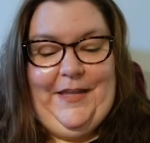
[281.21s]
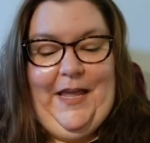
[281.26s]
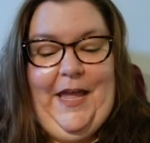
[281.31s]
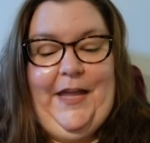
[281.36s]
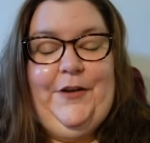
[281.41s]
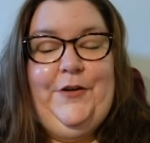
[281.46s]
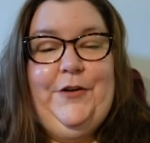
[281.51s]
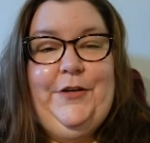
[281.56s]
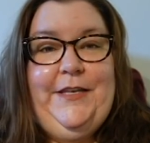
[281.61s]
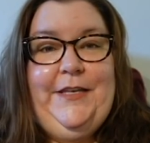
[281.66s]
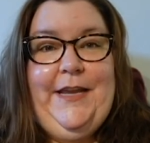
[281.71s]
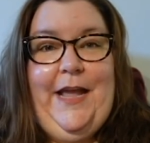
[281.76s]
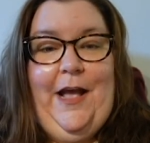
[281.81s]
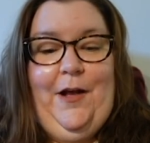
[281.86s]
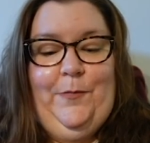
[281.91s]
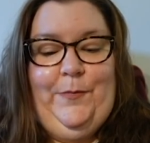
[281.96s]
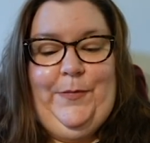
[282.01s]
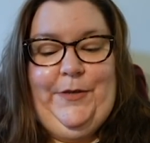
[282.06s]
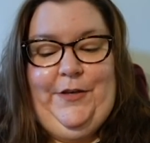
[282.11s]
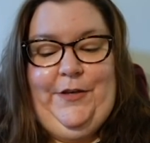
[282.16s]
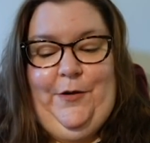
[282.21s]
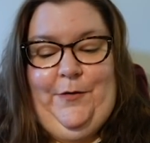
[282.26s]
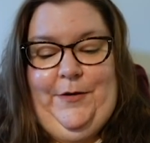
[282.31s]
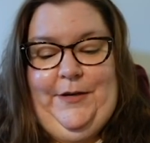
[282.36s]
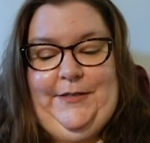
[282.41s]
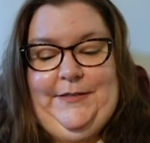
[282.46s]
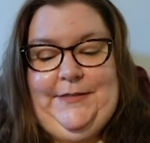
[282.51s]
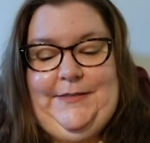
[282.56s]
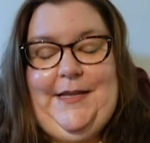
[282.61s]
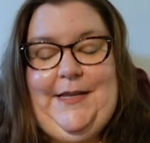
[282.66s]
I couldn't help but
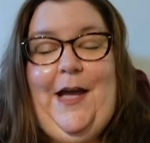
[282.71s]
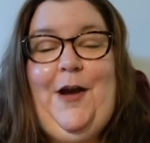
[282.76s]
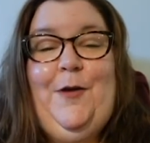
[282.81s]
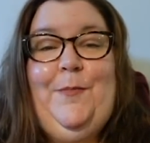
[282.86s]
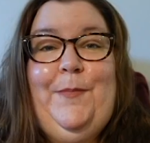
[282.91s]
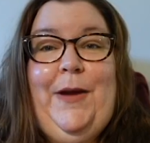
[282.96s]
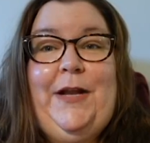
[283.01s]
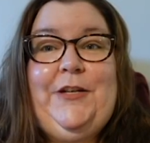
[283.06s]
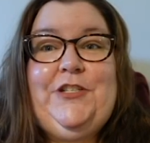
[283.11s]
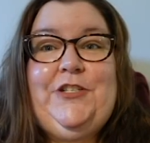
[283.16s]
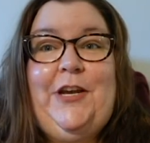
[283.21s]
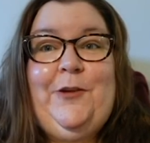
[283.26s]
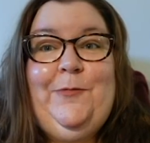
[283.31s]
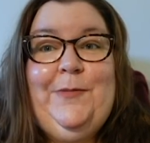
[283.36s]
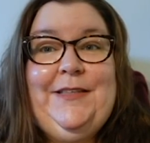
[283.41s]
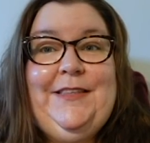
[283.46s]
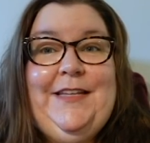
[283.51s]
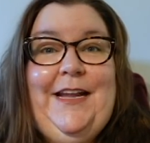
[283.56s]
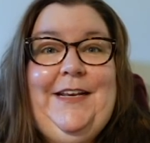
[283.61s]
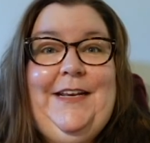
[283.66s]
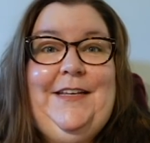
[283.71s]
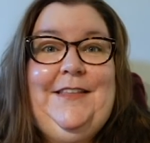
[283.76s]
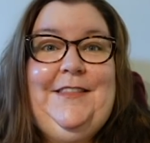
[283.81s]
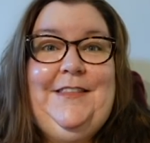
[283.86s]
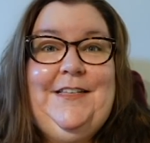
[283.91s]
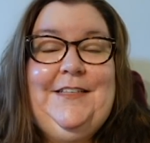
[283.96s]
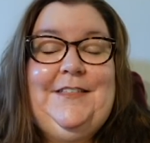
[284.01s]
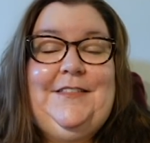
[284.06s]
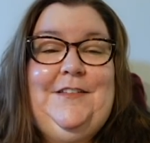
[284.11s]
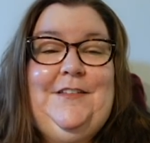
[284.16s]
notice how much I related
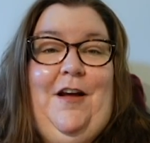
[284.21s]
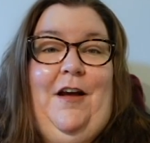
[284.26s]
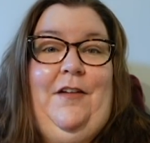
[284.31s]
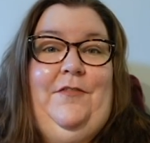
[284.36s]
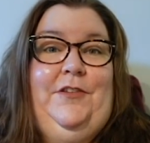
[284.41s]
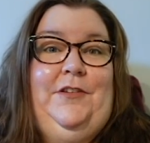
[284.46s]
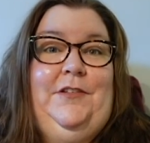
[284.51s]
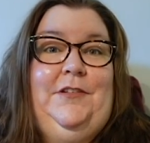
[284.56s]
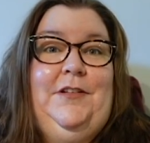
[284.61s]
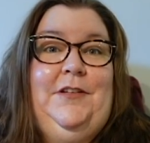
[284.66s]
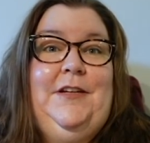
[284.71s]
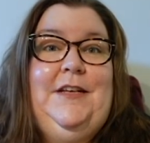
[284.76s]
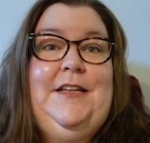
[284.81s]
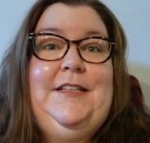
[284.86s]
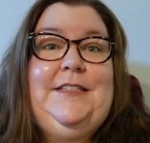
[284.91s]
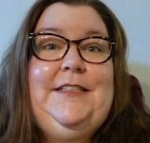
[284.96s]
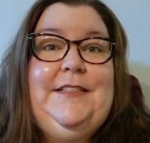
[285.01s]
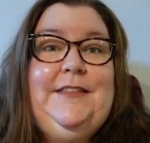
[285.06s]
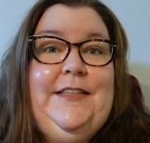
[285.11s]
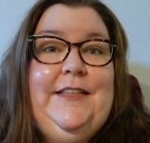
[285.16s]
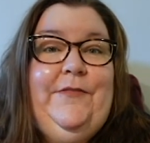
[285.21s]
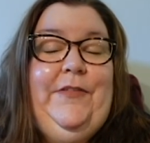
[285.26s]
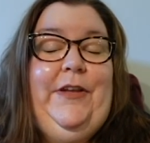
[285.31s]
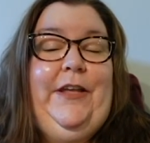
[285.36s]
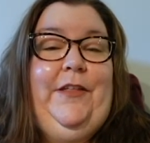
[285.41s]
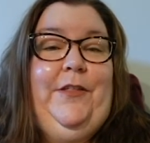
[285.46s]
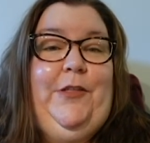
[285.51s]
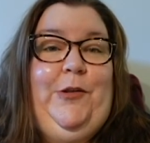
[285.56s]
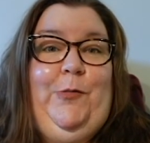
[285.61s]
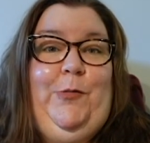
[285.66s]
this novel to
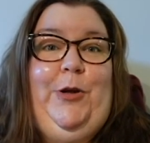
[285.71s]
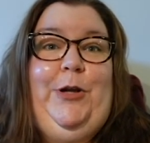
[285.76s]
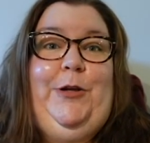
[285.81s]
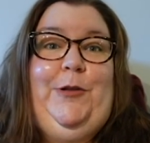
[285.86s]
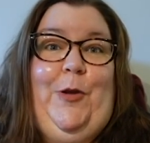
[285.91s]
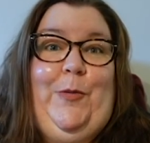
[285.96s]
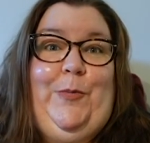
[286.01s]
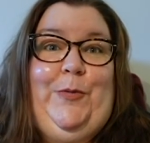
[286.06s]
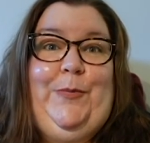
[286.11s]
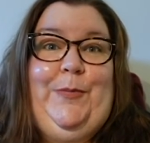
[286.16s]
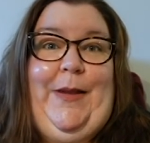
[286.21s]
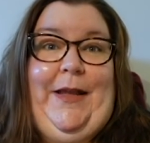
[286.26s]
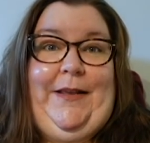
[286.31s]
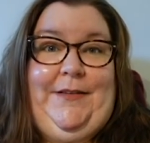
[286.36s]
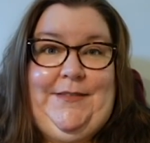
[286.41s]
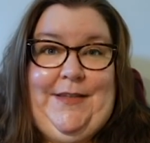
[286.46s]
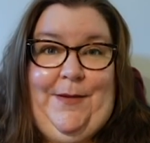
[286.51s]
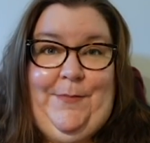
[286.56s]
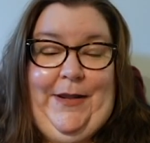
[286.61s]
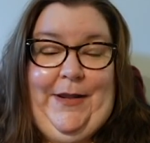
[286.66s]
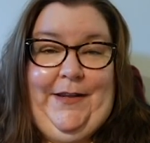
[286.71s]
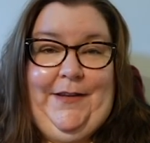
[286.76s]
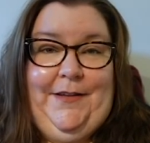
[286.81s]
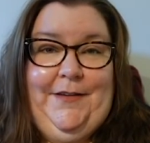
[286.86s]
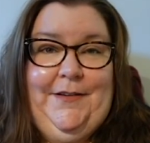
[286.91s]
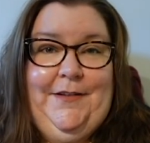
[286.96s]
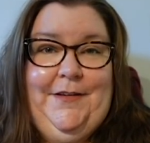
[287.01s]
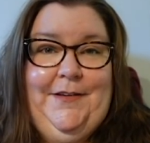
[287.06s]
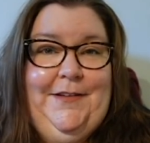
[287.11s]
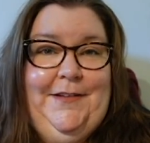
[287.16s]
living through a global pandemic,
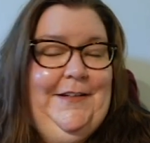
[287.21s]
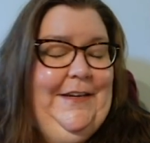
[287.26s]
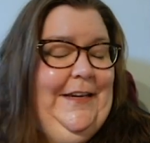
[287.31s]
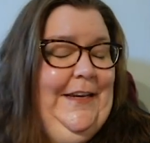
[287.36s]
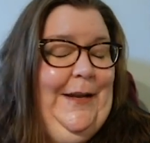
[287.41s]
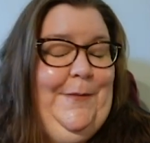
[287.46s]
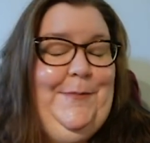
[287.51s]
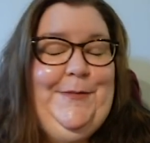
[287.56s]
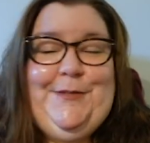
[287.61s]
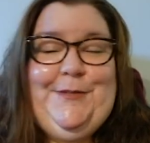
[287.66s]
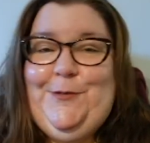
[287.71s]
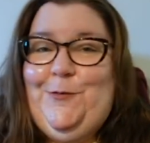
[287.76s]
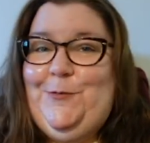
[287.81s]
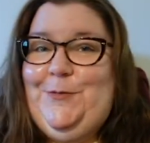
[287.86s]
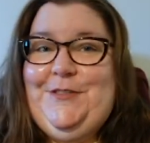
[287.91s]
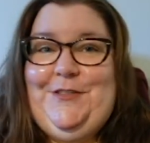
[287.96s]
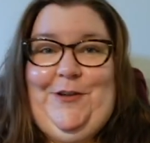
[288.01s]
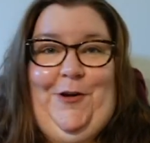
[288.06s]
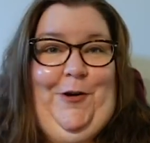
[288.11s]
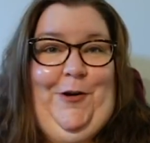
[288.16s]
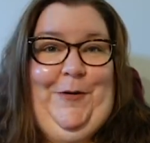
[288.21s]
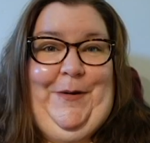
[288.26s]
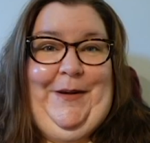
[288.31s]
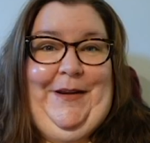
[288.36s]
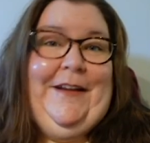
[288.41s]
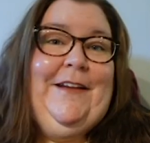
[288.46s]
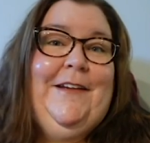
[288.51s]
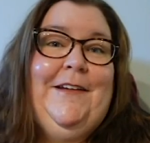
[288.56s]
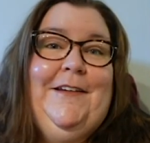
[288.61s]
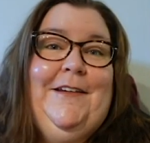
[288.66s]
and I'm so
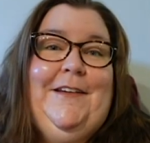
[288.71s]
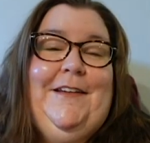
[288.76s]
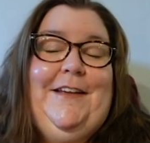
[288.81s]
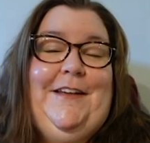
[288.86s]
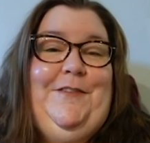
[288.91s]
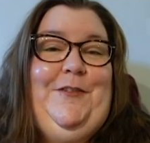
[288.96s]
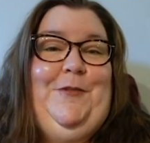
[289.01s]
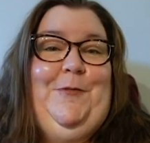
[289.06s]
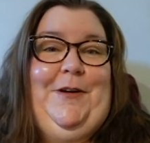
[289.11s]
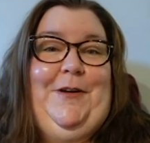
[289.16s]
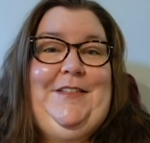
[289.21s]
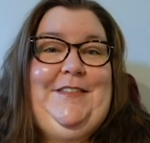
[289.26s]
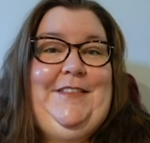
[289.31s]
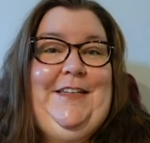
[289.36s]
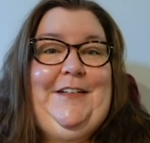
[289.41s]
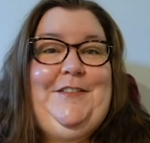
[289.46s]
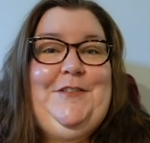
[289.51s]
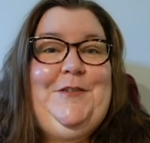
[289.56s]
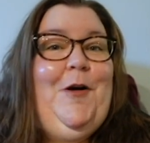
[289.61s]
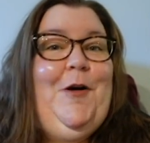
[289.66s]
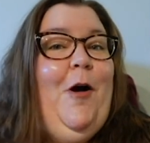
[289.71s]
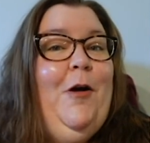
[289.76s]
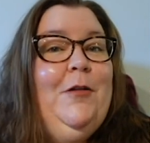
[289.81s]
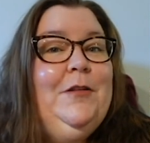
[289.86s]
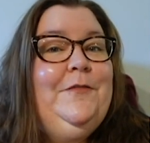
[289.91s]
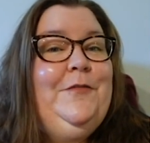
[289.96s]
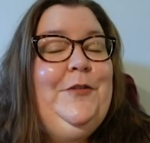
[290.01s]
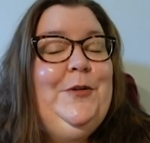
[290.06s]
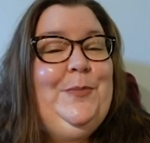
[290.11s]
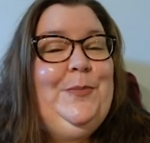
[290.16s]
sorry if you are sick to all
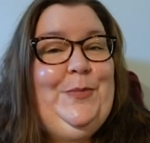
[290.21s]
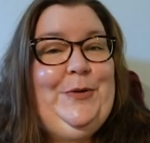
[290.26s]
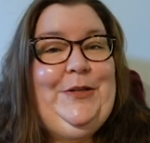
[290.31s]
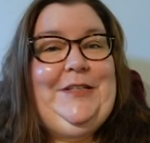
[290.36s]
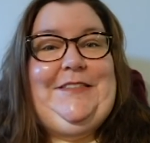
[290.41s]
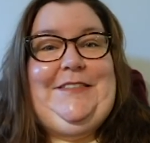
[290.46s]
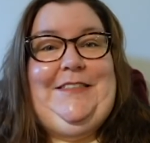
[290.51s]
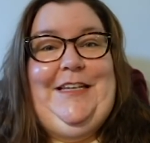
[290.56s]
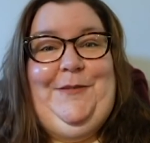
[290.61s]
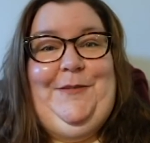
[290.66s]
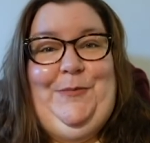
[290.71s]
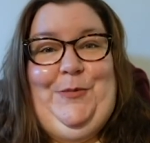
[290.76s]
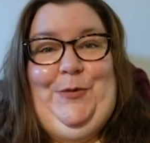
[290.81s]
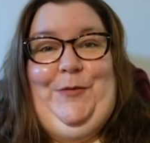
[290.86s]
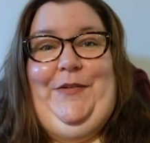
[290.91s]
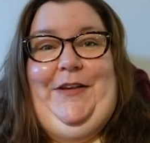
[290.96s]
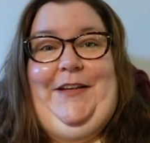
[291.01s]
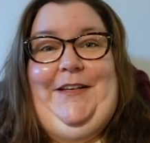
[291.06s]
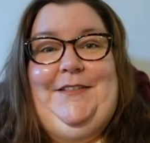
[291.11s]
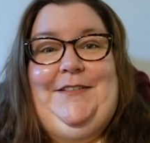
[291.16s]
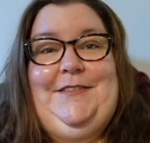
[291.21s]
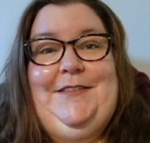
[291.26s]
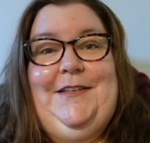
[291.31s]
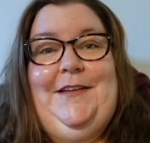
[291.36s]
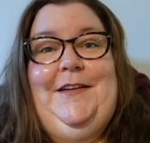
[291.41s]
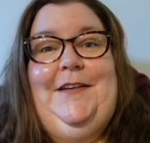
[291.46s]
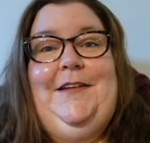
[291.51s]
of your books and movies